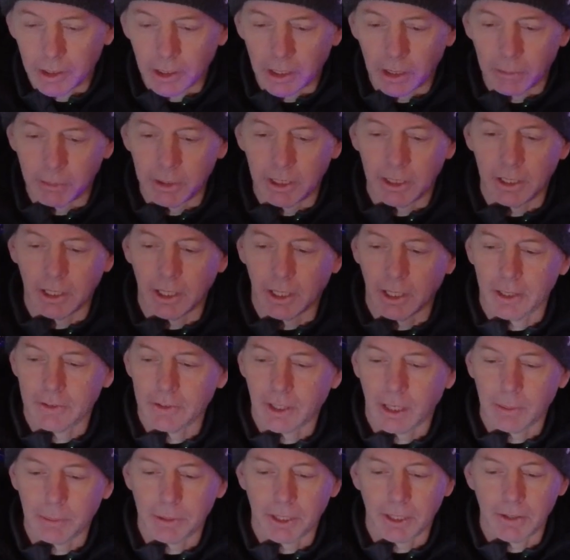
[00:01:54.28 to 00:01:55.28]
let me uh,
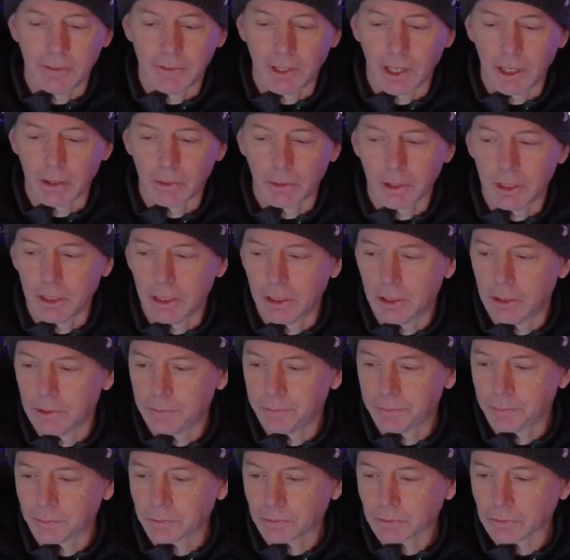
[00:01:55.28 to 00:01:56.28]
type in Integra
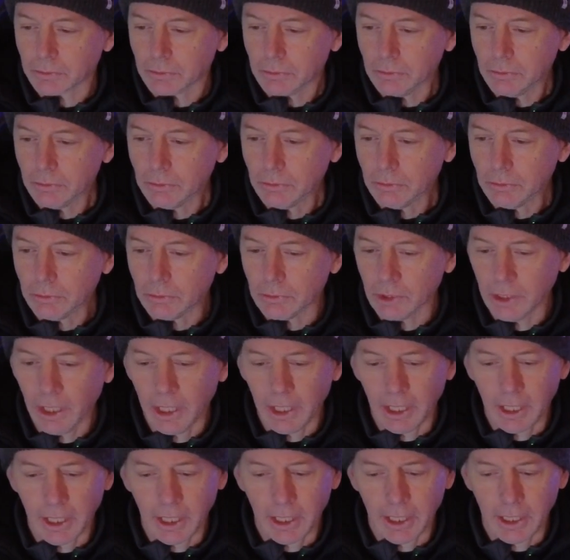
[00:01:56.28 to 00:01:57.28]
here
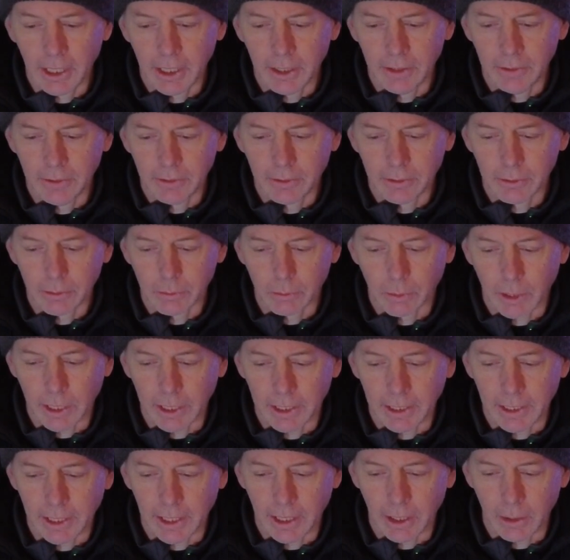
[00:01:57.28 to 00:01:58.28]
and
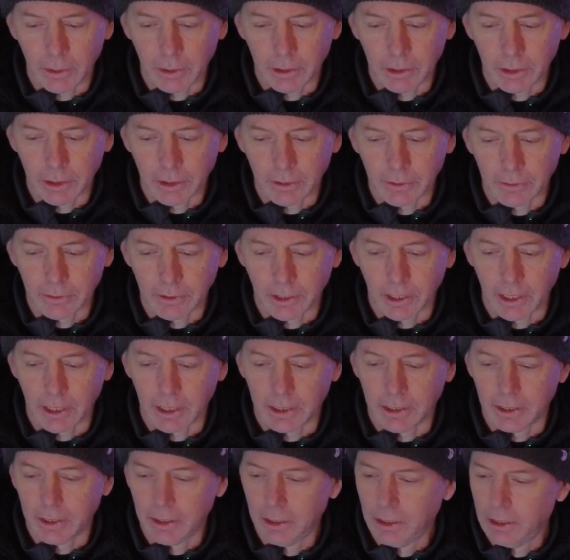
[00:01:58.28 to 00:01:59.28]
right now it looks
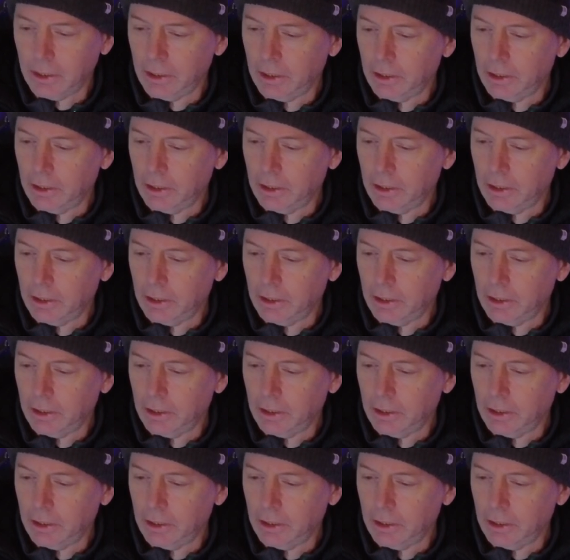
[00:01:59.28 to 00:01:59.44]
like